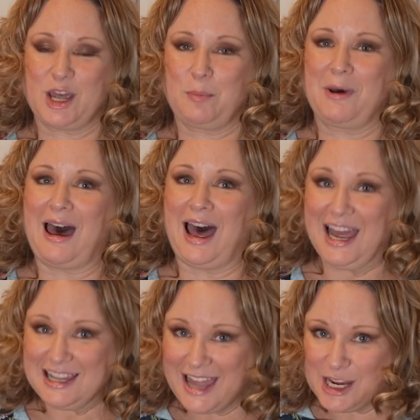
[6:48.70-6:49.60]
up,
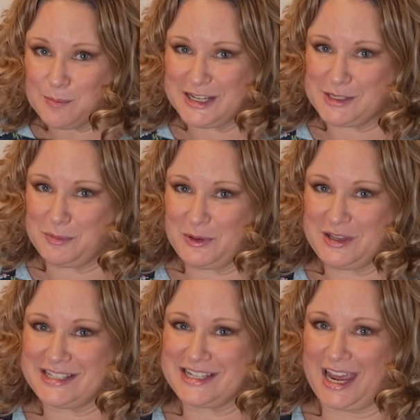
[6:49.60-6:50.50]
I like my
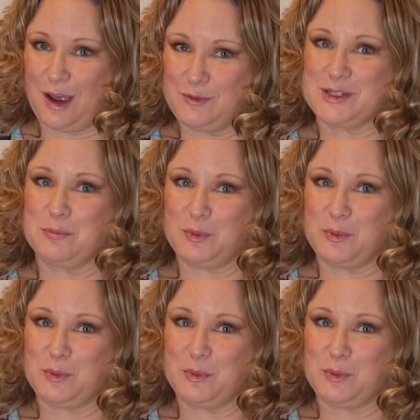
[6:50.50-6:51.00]
smoothies to have some